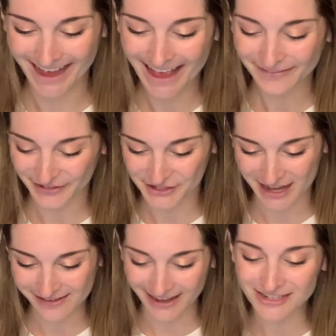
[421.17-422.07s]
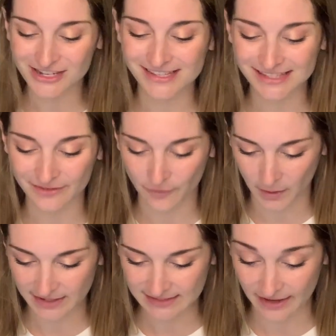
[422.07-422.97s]
For generations, the
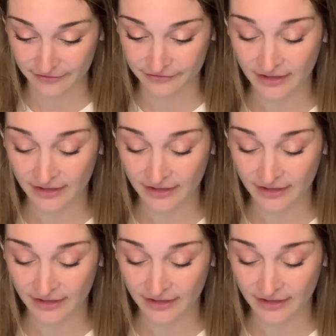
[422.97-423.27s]
forests of...